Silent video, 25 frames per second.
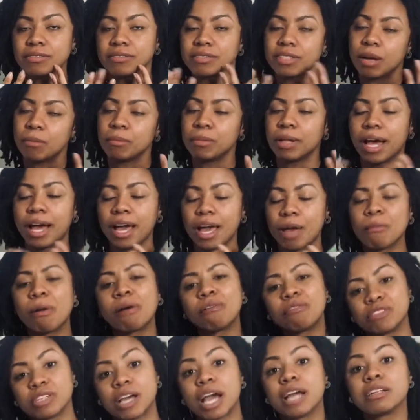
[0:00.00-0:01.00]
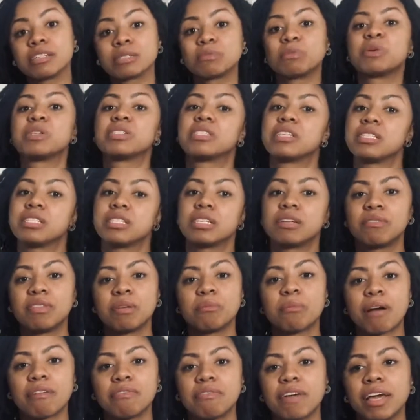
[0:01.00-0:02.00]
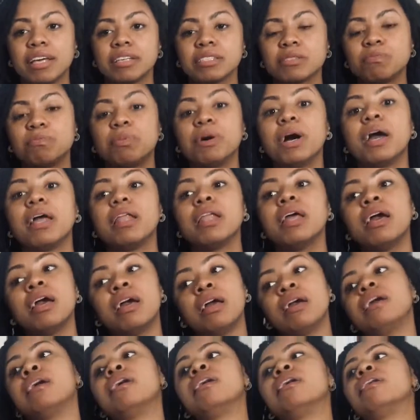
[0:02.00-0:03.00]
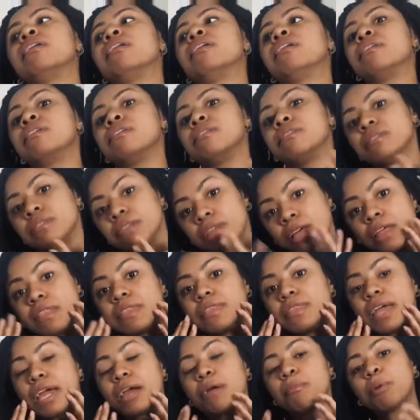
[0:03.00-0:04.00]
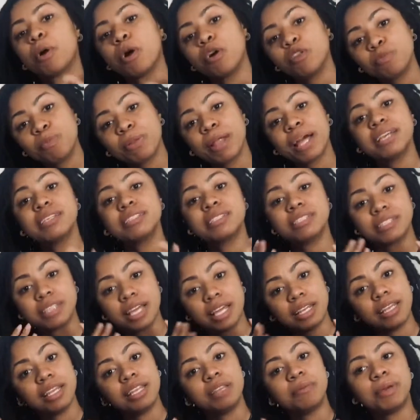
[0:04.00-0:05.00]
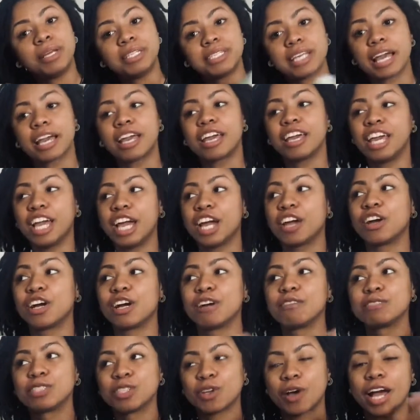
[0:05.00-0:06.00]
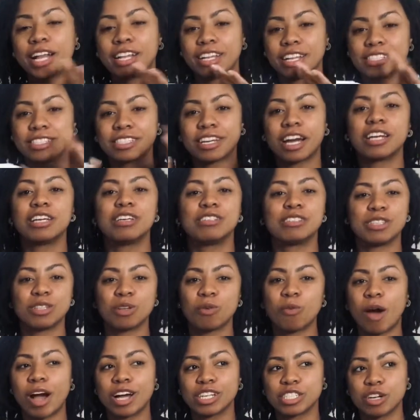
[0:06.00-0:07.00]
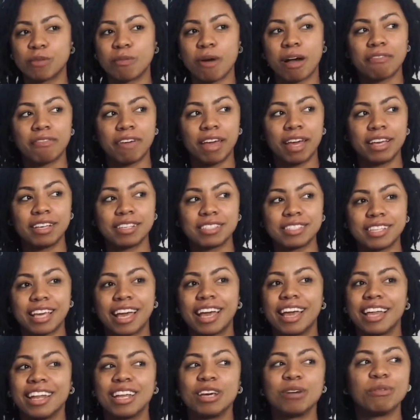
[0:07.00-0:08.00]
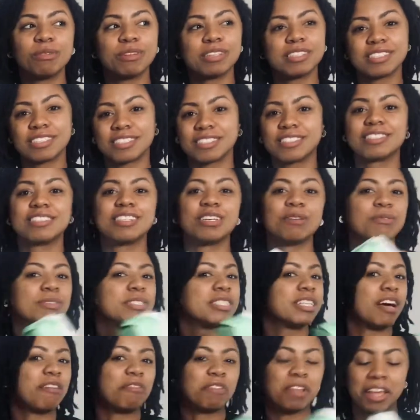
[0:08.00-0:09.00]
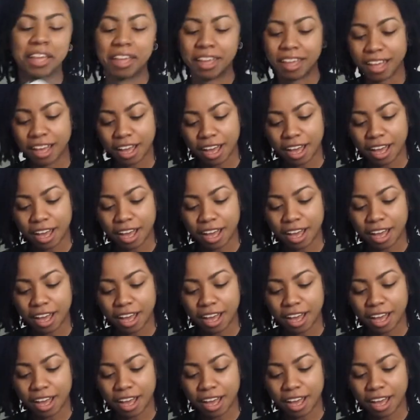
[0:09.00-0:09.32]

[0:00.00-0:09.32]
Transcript: I'm lying. My vagina is more sensitive than my face. But they're both places that need to be taken care of. So I did start using the wash on my face. And it was lovely.